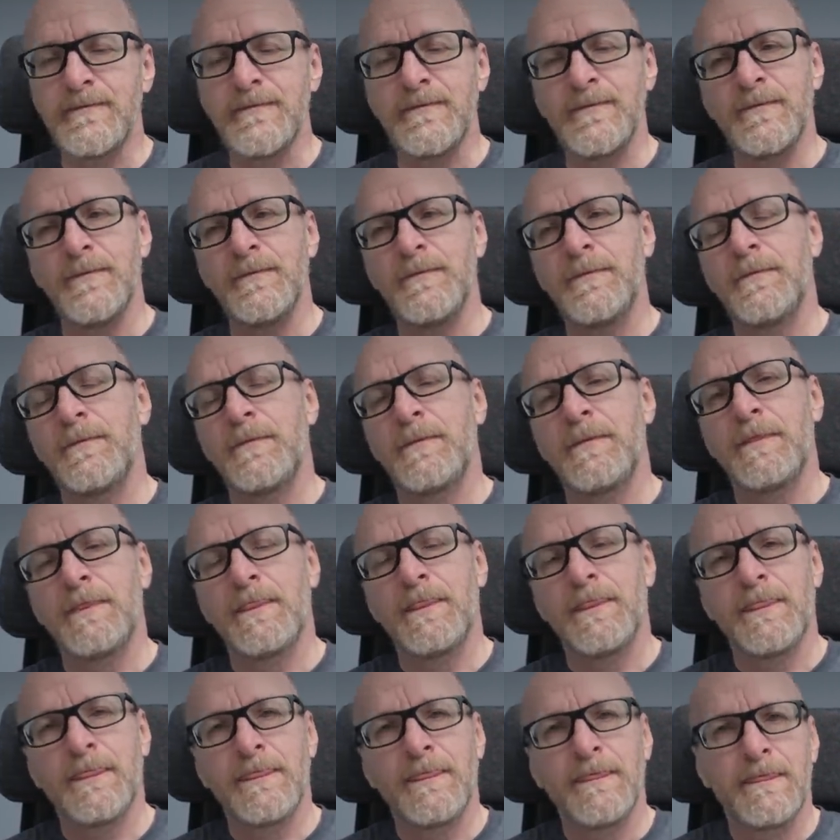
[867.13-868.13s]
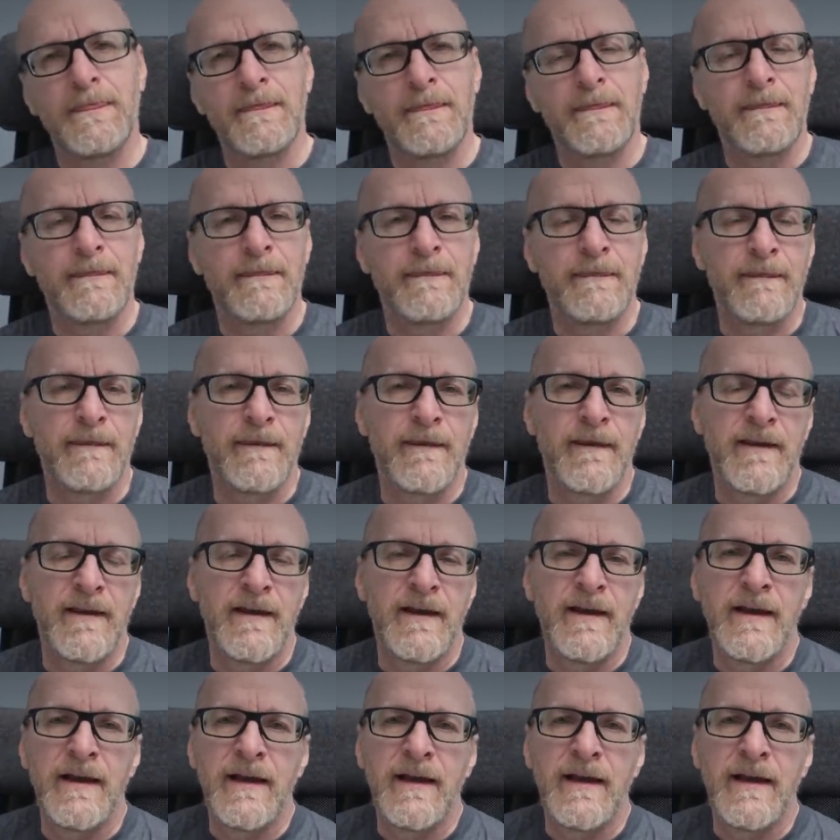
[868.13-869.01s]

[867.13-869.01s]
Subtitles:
[no speech]